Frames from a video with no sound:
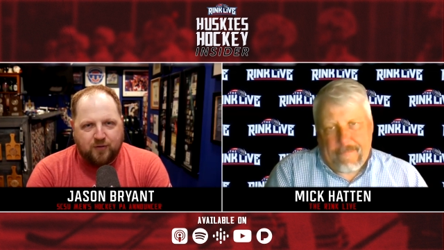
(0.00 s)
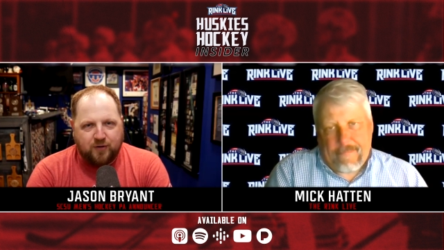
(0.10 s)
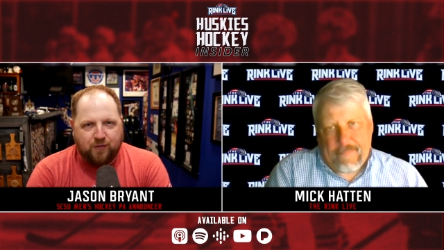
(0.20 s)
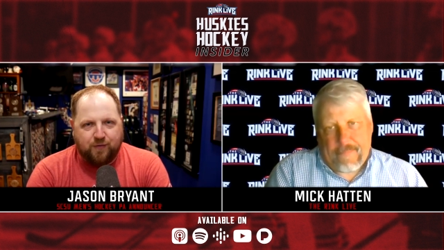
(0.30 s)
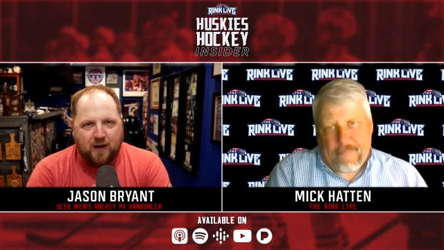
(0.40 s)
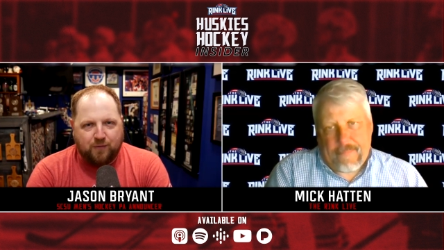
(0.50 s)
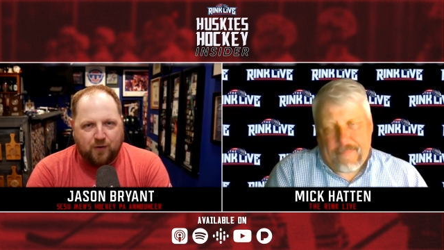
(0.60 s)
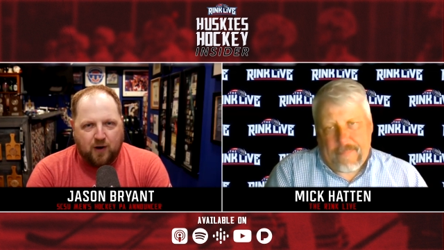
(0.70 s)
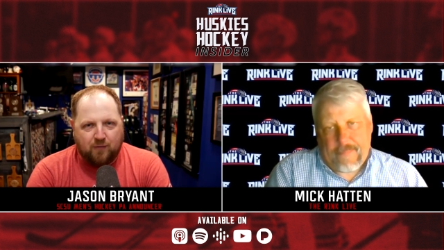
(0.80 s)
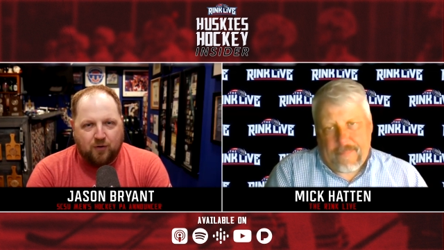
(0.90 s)
Speaker 1: You fight for
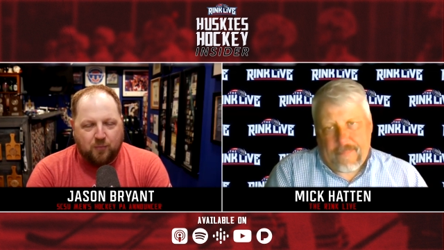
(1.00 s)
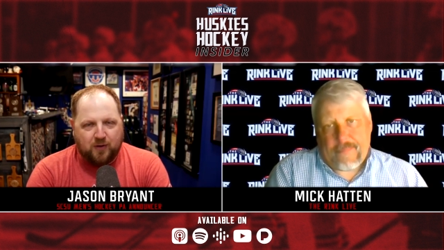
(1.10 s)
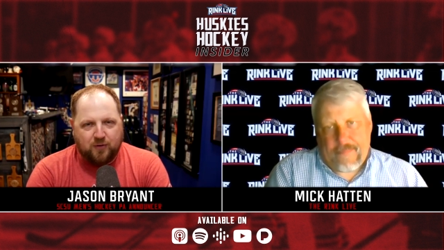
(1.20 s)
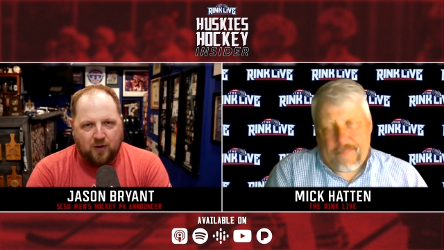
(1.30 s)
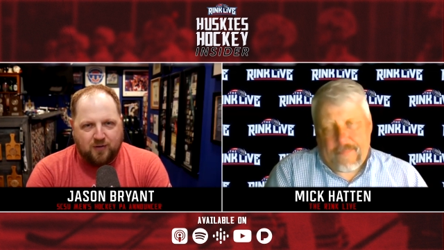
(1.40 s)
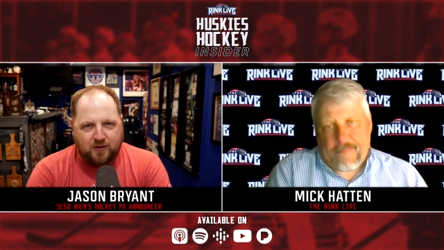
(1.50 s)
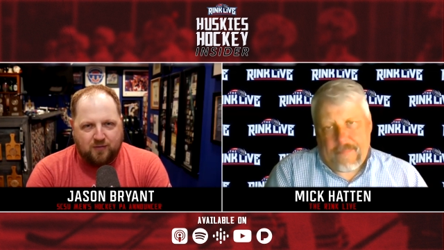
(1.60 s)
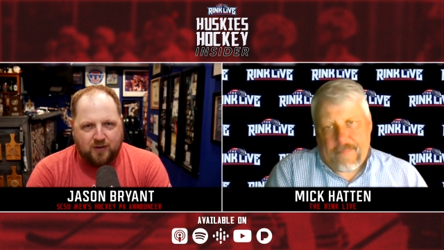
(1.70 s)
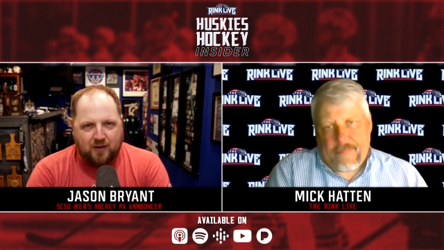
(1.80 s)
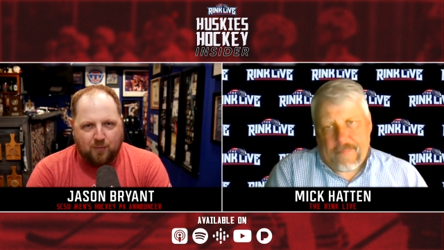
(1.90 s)
coverage when it's on
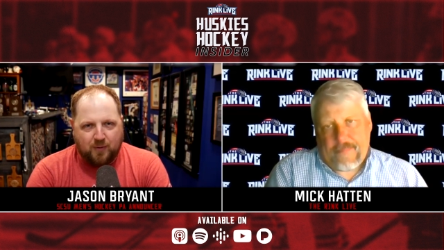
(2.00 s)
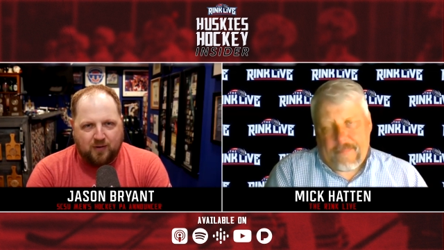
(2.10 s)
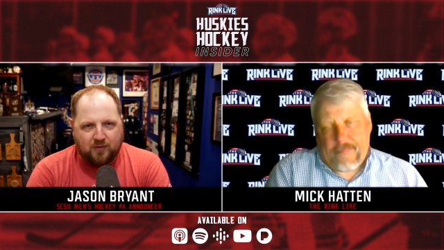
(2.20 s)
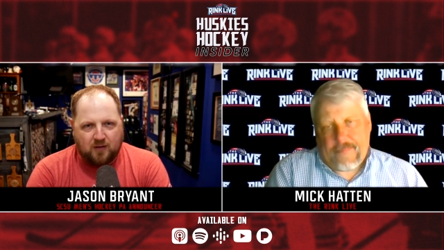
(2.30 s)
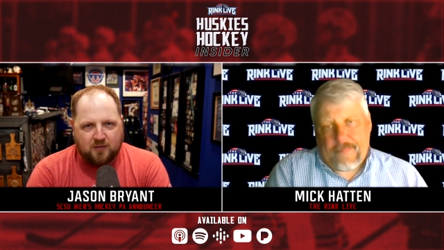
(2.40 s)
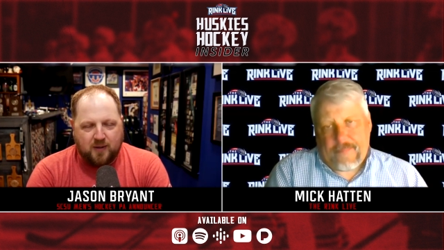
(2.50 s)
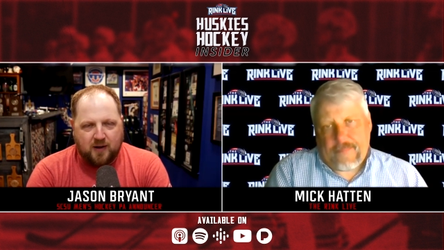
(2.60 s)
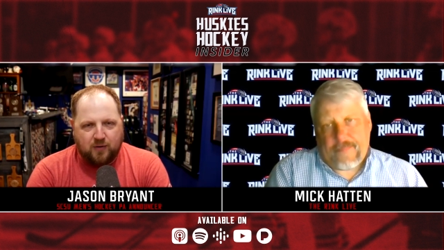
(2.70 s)
TV. Everybody talks about it. You've